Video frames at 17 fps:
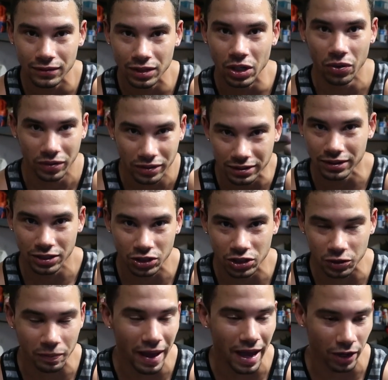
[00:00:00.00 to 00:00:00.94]
you know, it's
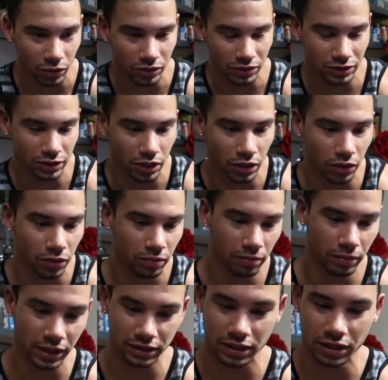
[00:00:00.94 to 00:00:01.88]
just backwards.
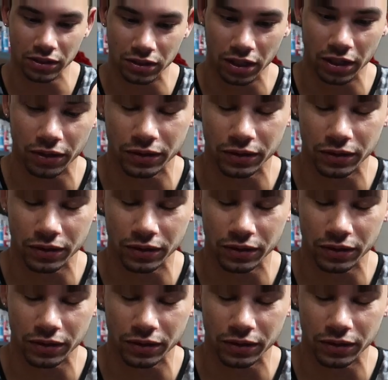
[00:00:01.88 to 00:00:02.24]
So basically there's a